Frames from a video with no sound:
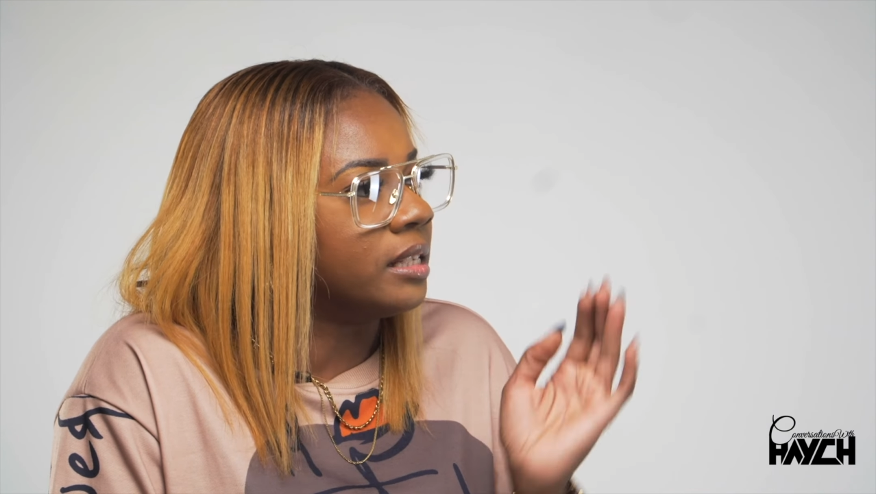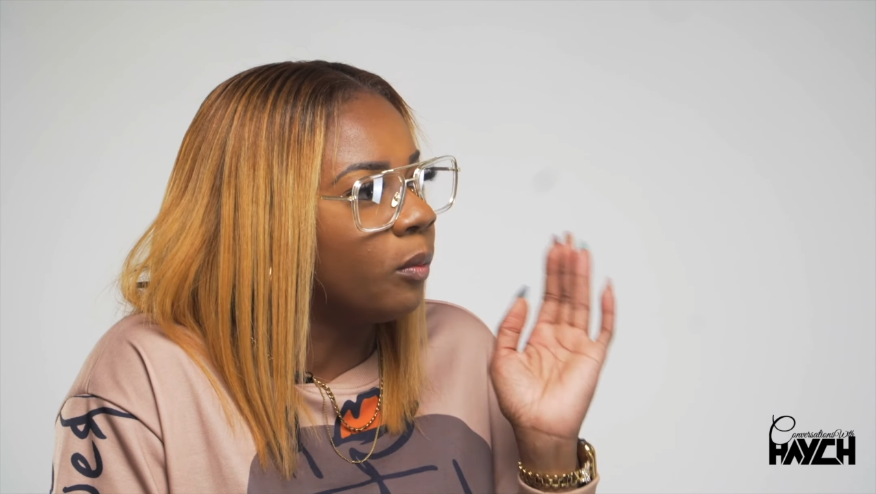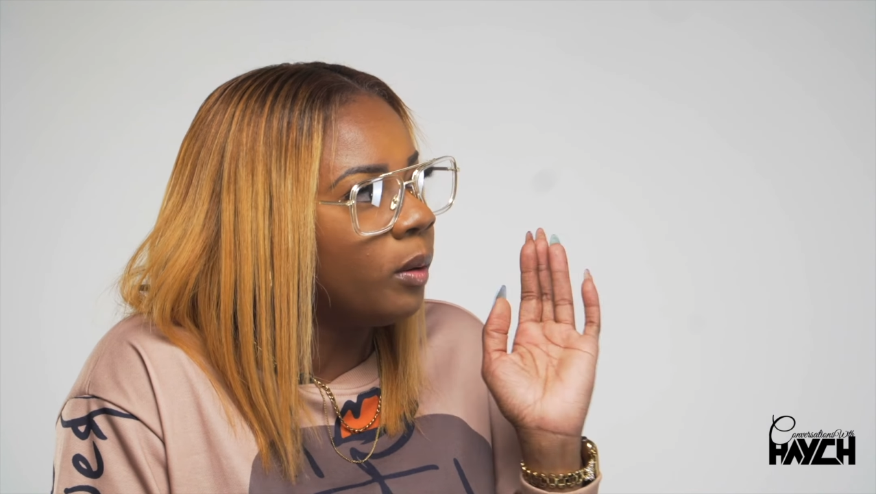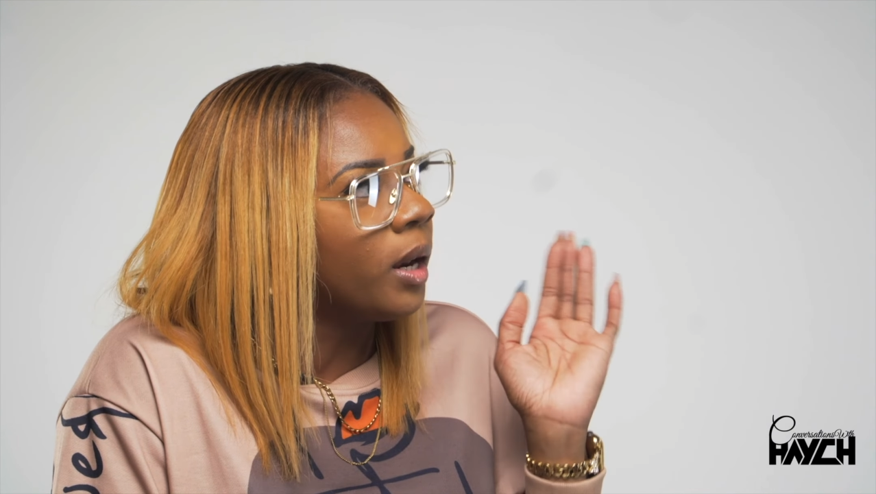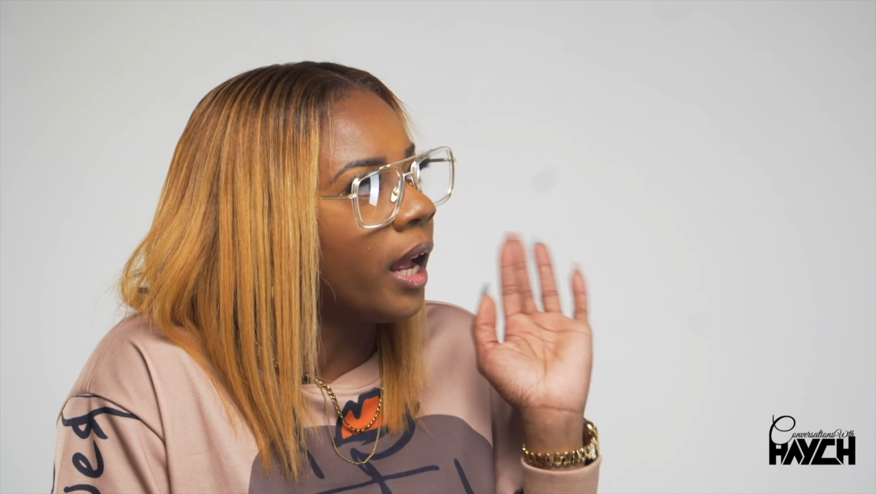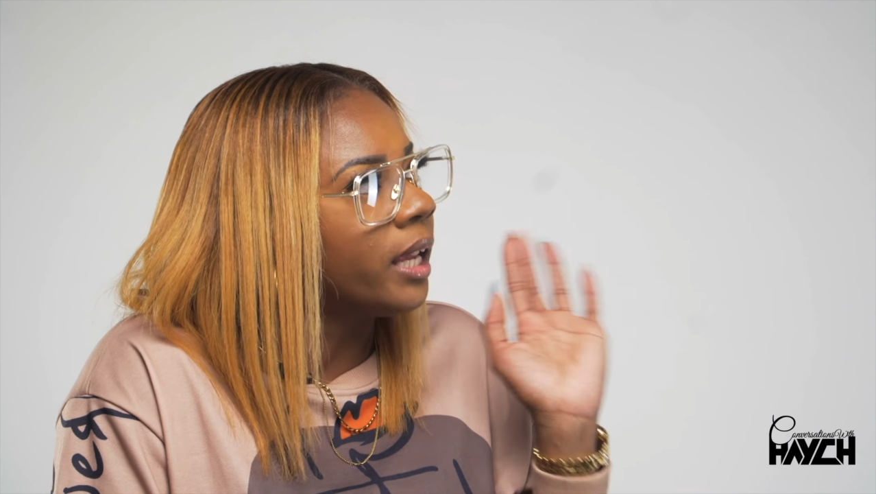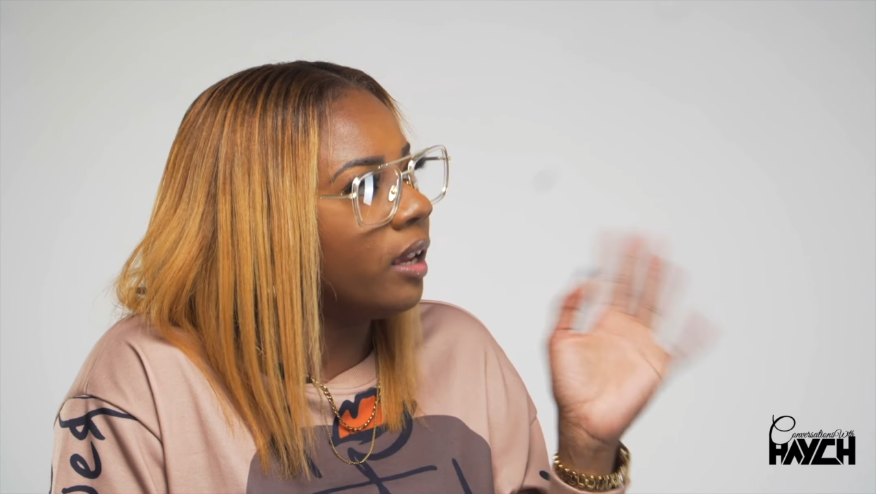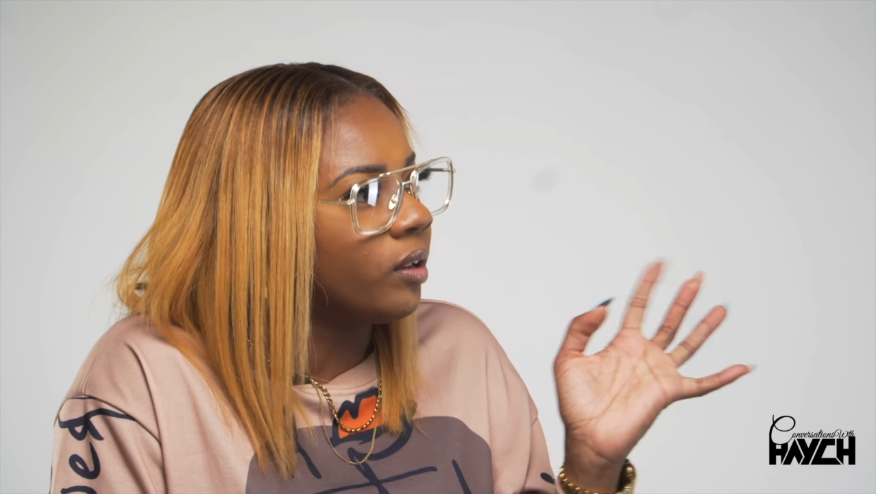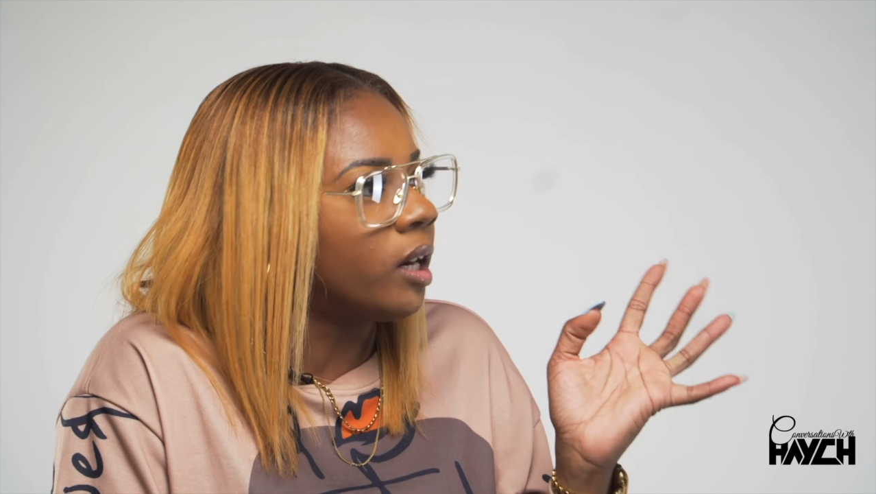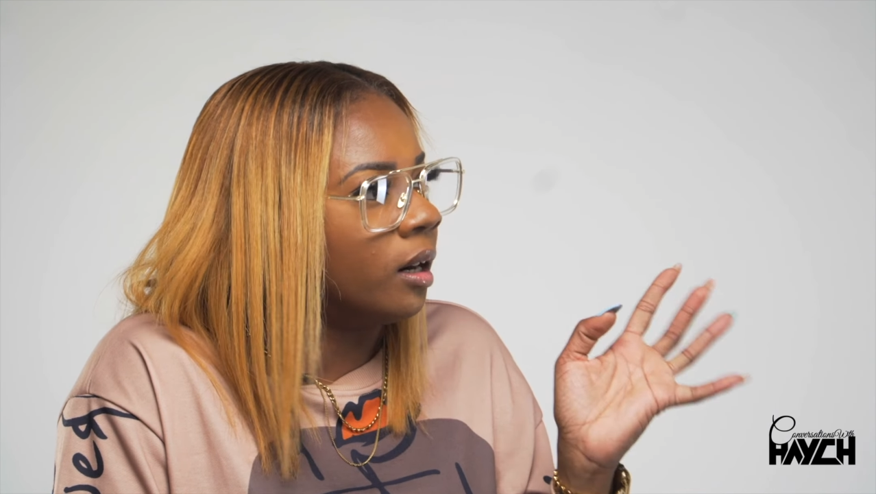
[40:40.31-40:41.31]
and we were like,
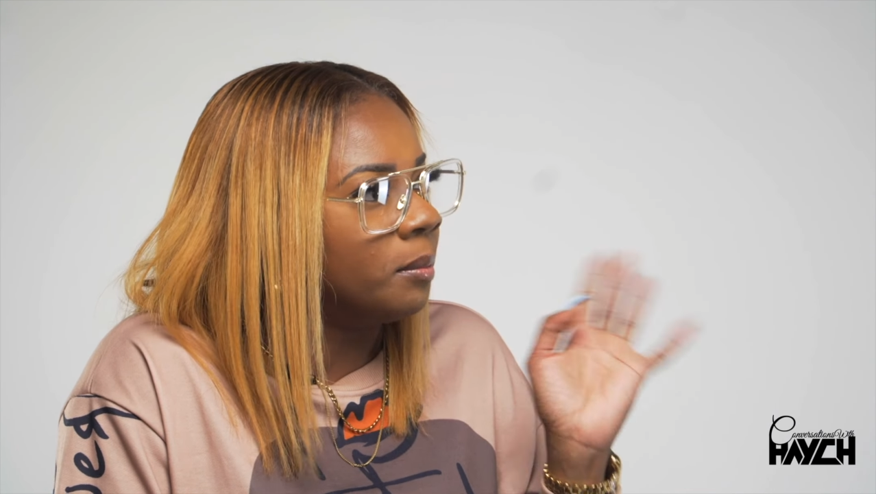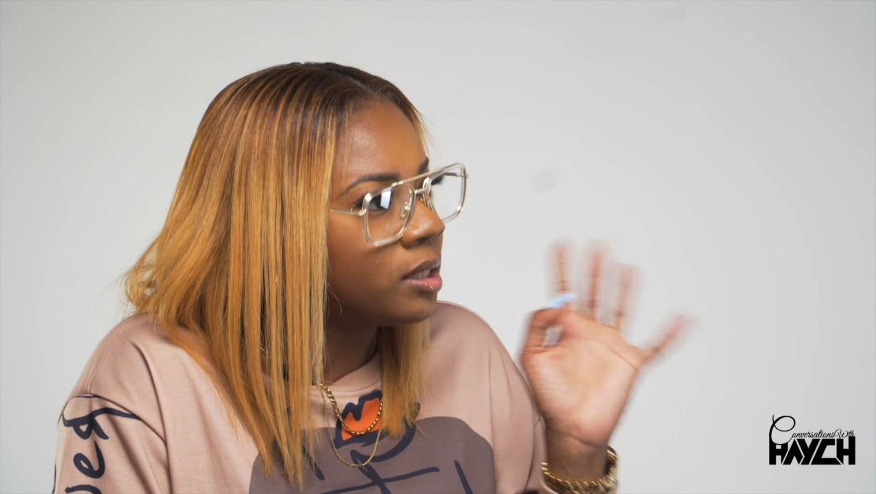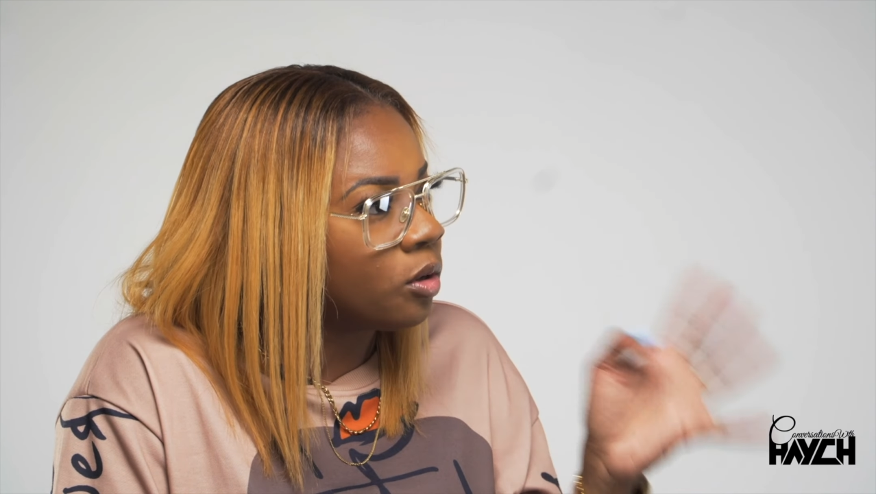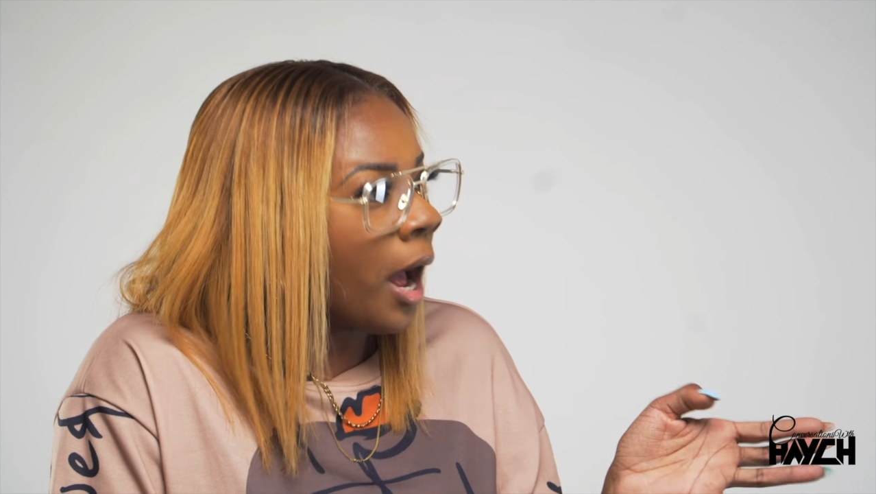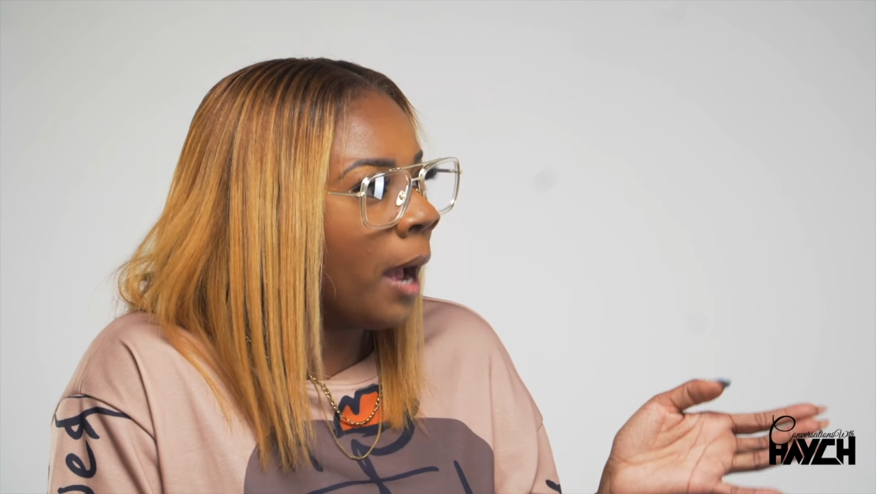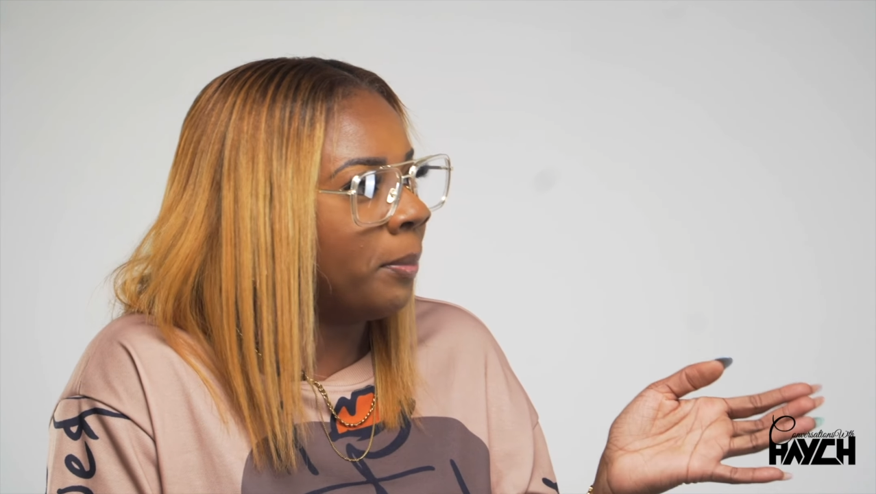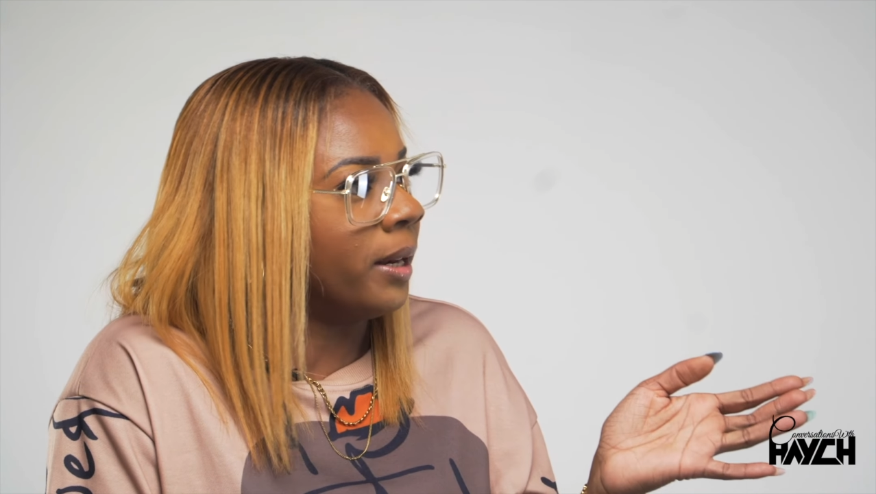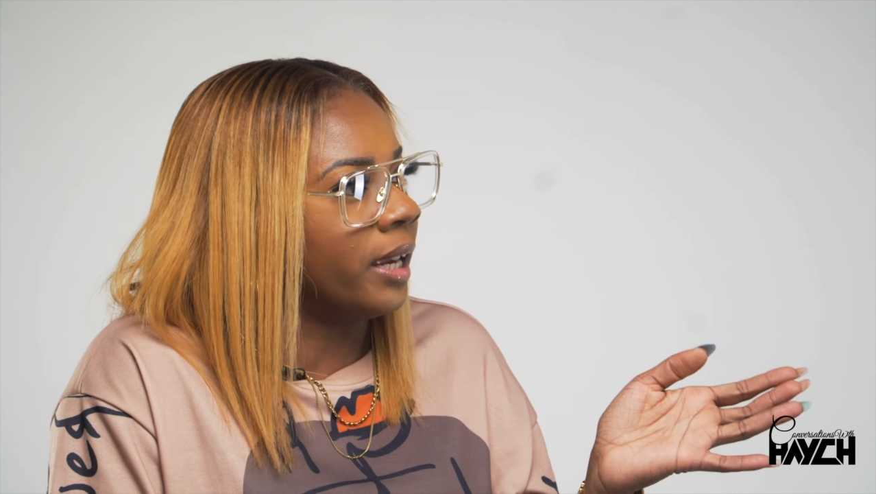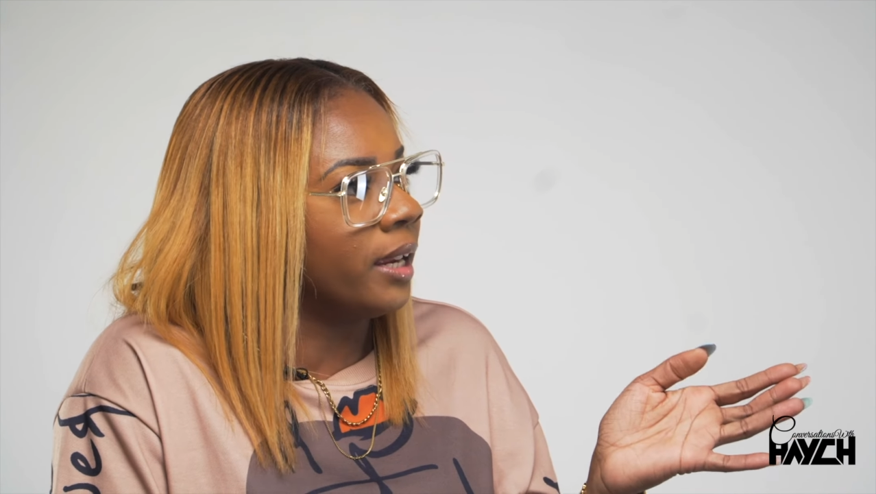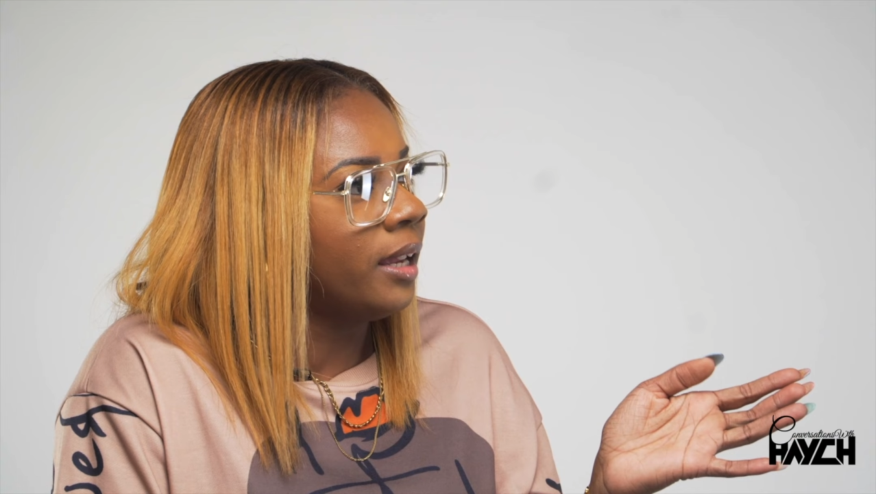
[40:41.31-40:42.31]
give it up. It's not
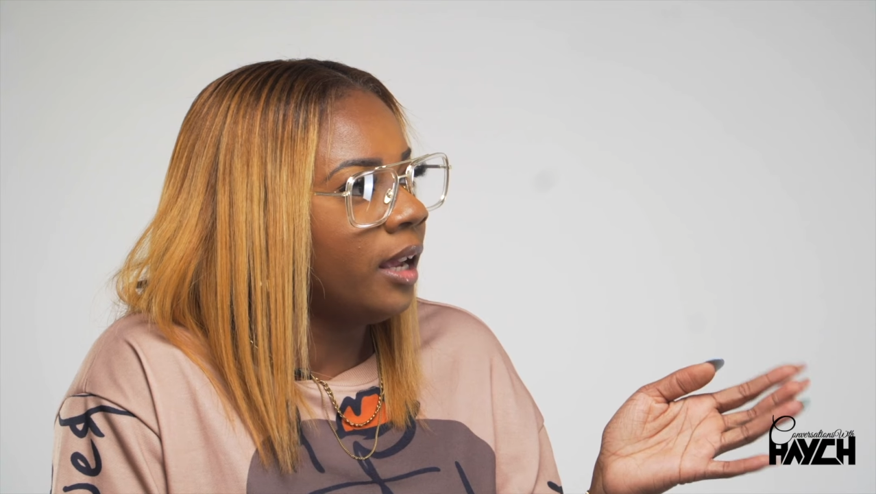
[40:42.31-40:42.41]
happening.